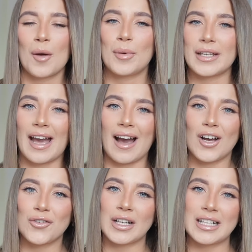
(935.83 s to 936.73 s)
But yeah,
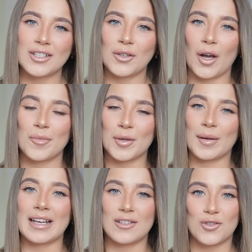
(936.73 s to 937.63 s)
I really do hope you
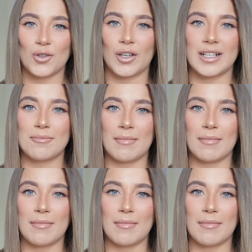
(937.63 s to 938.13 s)
enjoyed.